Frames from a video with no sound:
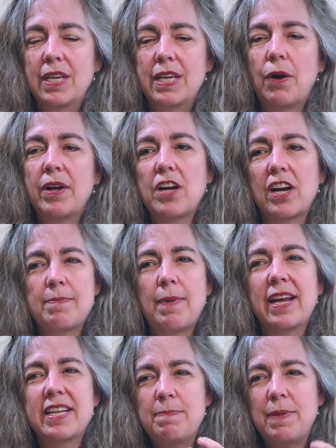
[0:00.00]
you know, I talked
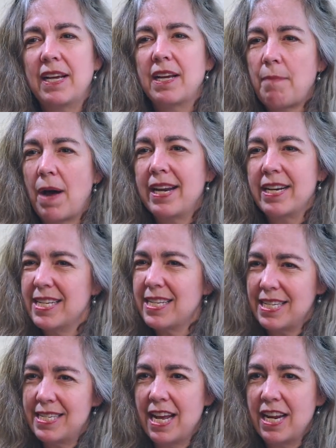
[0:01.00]
about us being commodities
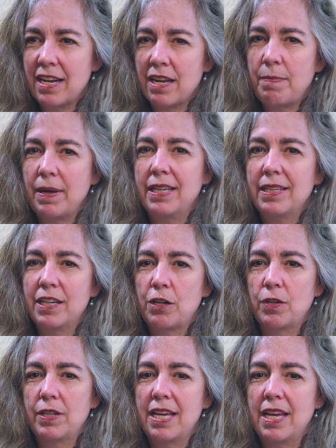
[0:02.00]
as data, but
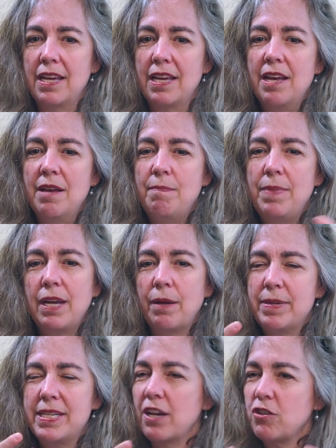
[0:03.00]
literally being
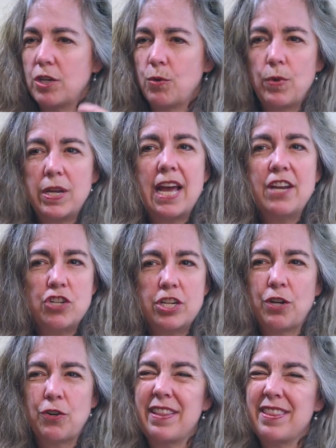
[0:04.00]
potentially re
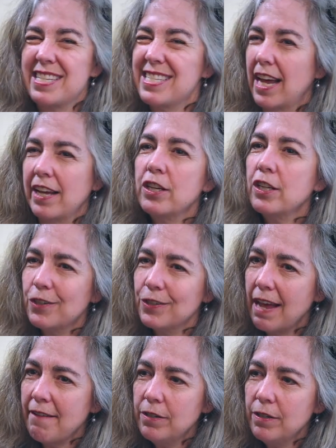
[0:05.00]
engineered at the cellular
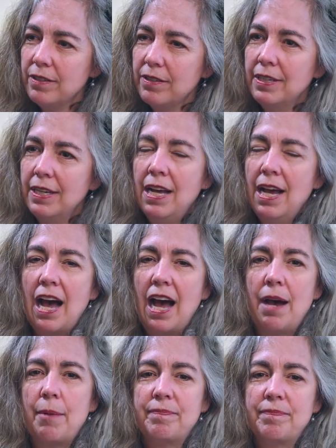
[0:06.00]
level,
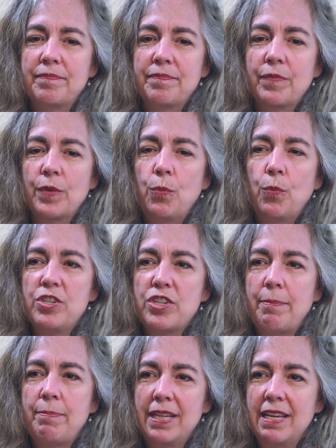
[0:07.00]
um, which
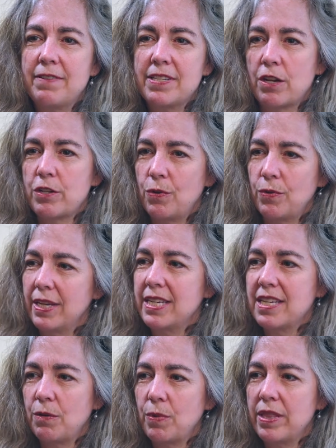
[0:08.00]
I believe is also
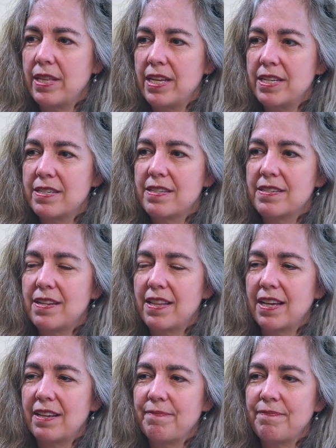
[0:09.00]
linked in with these to
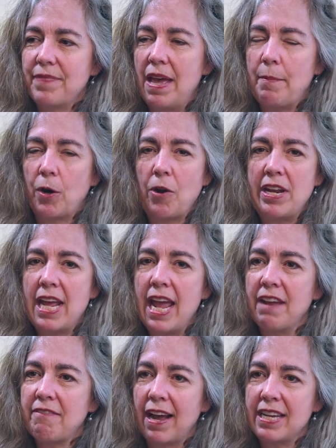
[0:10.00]
the
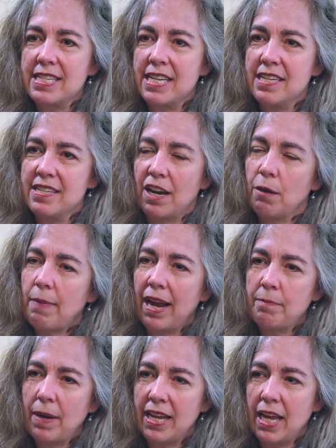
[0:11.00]
mRNA vaccines that are
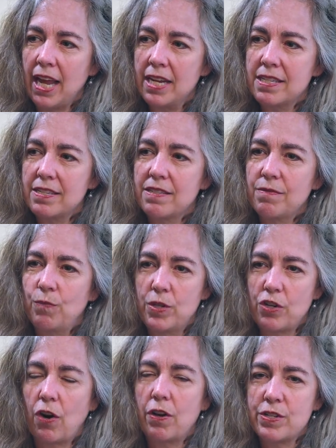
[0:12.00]
backed by Gates,
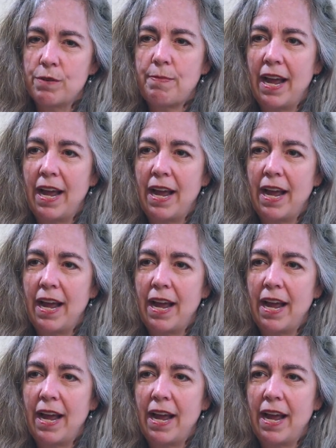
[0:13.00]
which are also